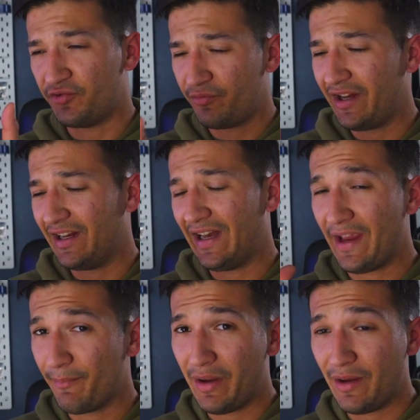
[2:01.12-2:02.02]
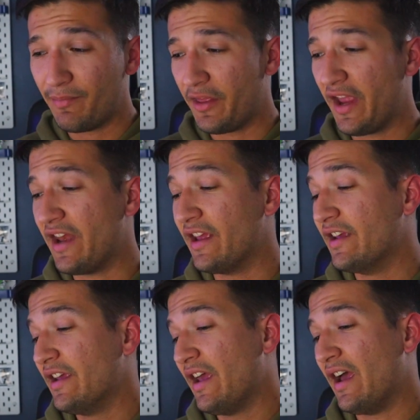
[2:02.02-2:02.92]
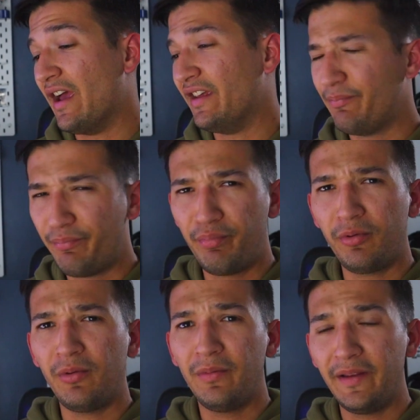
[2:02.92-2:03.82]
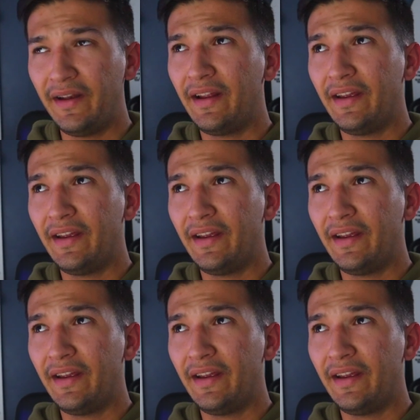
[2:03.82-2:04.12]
it's really like paper thin. It's probably